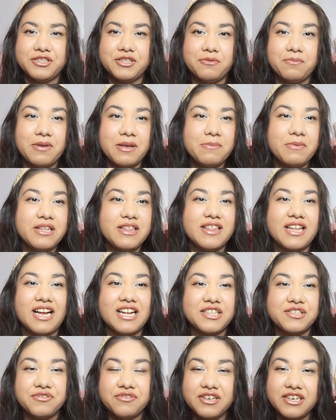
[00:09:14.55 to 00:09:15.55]
so maybe
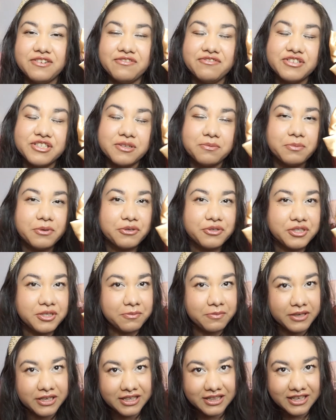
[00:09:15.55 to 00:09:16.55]
that's what it was supposed to
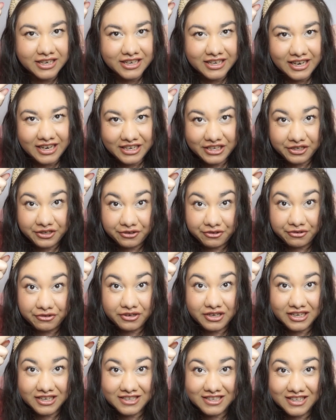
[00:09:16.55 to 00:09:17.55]
be, like a
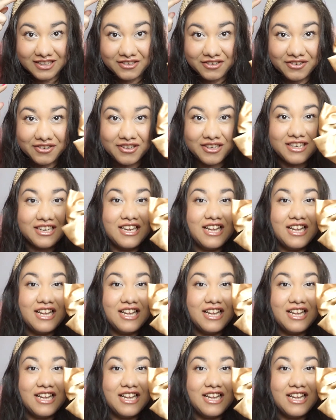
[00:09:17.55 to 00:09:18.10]
nude color